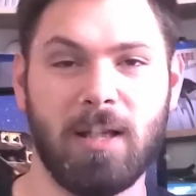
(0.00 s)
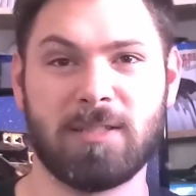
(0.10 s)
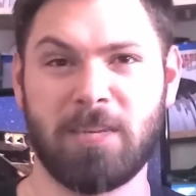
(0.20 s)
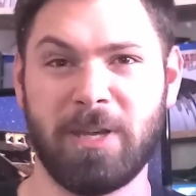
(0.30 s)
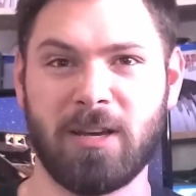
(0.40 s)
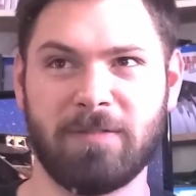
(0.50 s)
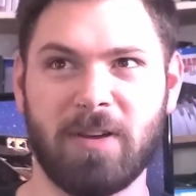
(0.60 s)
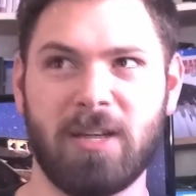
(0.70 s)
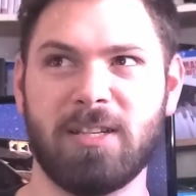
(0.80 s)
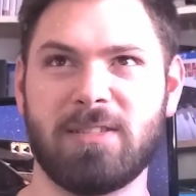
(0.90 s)
It's going to be kind of
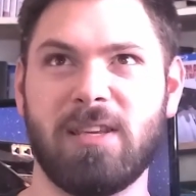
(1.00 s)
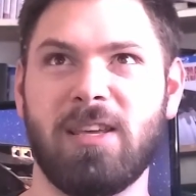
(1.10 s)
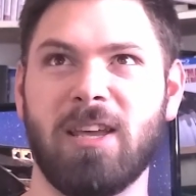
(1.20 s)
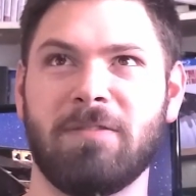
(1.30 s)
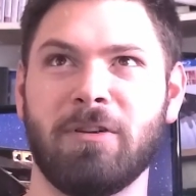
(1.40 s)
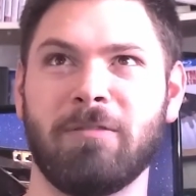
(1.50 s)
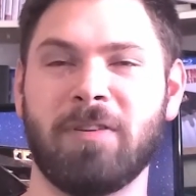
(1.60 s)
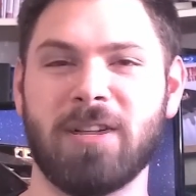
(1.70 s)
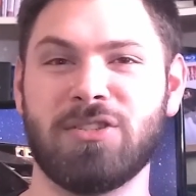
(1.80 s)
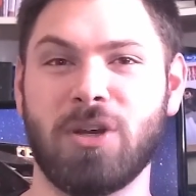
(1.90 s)
funny to see if her
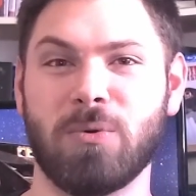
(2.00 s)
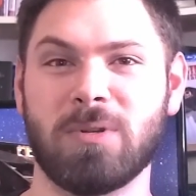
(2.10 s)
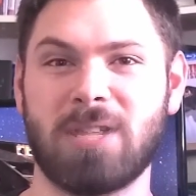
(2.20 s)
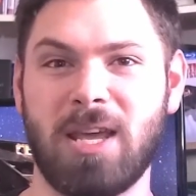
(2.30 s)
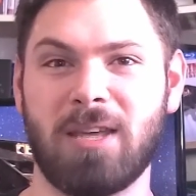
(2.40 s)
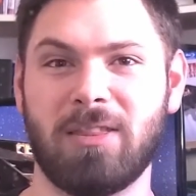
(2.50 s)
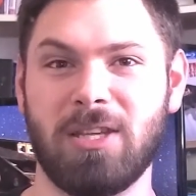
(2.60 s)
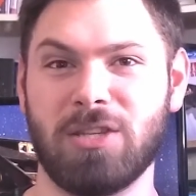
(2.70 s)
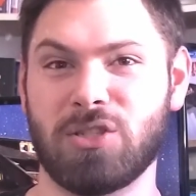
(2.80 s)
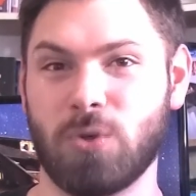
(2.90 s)
friends don't take
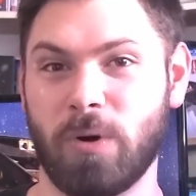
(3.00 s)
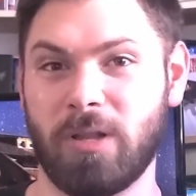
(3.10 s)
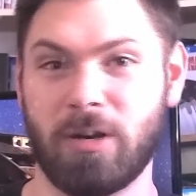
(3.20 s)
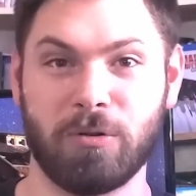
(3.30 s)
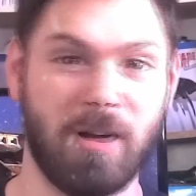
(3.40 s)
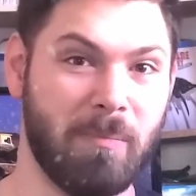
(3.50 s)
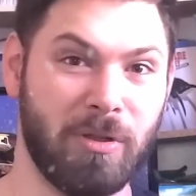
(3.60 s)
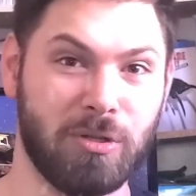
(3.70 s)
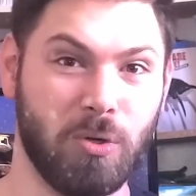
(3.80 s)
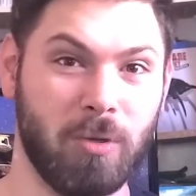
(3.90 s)
the story that her
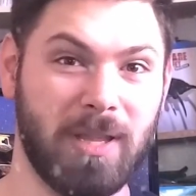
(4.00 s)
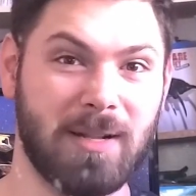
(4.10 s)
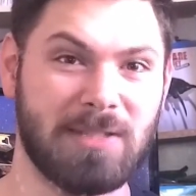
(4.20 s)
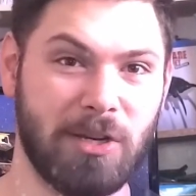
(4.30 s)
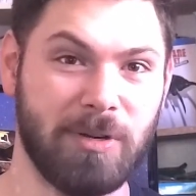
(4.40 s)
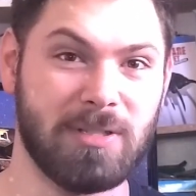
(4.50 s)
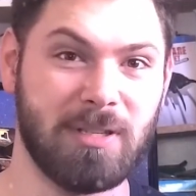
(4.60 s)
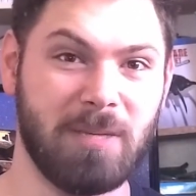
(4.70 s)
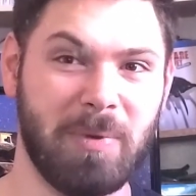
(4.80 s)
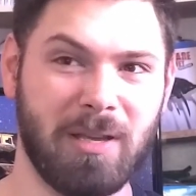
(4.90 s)
grandmother told that
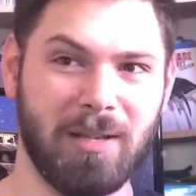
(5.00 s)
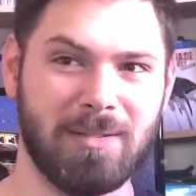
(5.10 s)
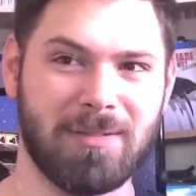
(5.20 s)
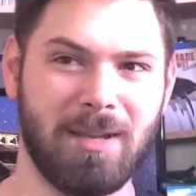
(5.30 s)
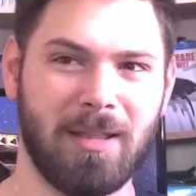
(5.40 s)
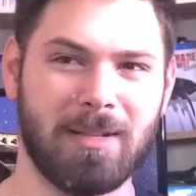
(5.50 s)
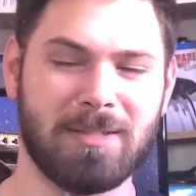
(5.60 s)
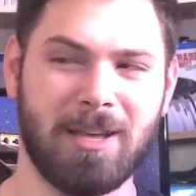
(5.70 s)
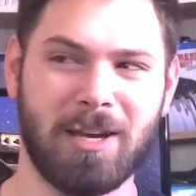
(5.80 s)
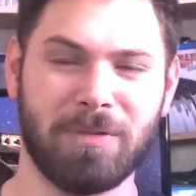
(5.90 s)
seriously, because
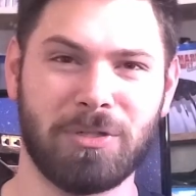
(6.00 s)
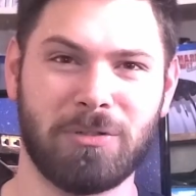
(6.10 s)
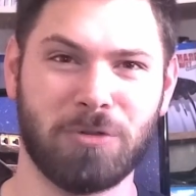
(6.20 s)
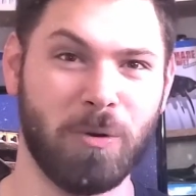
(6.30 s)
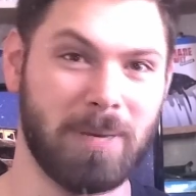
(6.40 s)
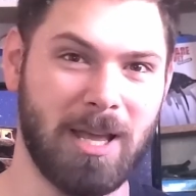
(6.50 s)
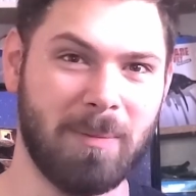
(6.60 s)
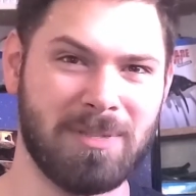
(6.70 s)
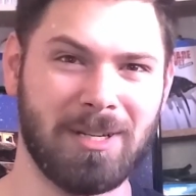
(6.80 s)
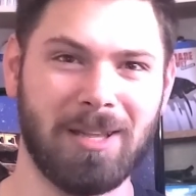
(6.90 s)
that's a kind of a trope that
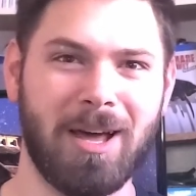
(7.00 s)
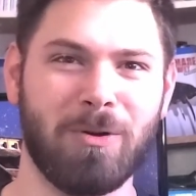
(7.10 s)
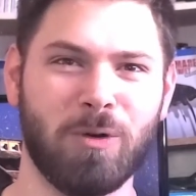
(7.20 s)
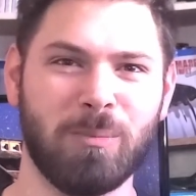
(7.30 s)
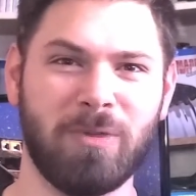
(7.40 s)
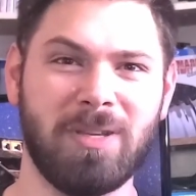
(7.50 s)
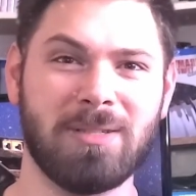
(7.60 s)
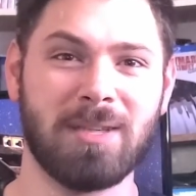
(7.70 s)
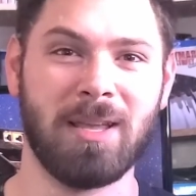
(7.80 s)
happens in a lot of horror movies.